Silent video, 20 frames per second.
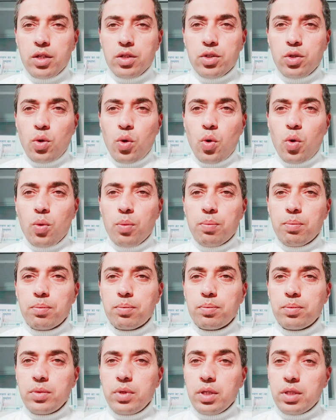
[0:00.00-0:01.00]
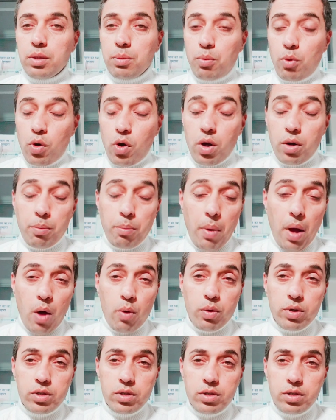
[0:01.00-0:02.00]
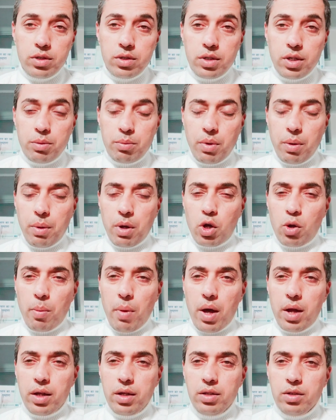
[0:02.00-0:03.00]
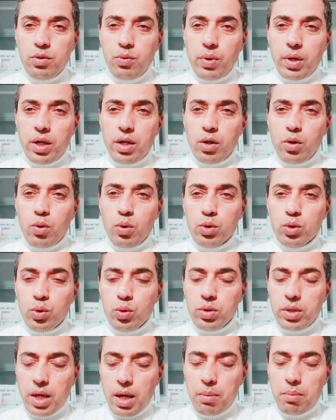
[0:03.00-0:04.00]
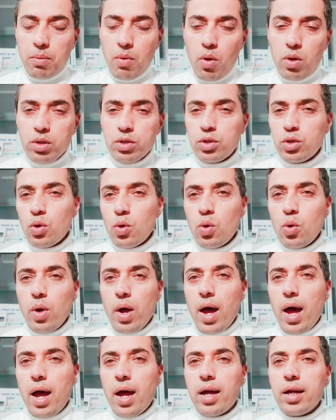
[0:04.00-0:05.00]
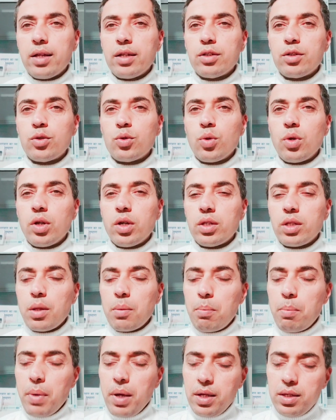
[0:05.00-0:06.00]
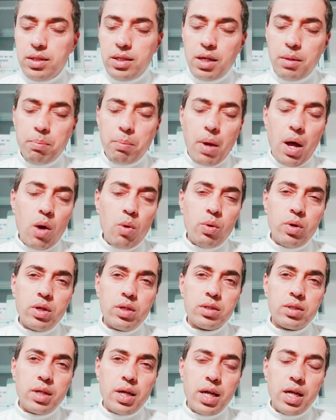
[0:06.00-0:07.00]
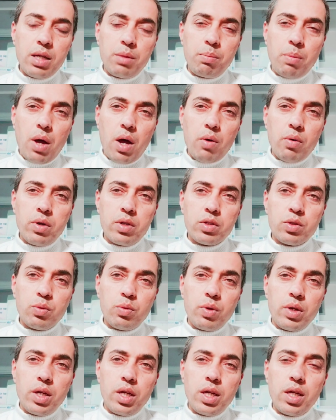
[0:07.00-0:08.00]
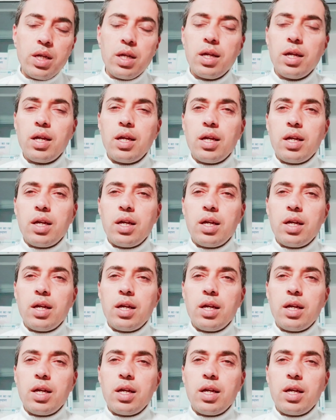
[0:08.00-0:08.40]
so there's a book on powers in Brahma Kumaris we can go through them also and to learn the basic powers the eight powers we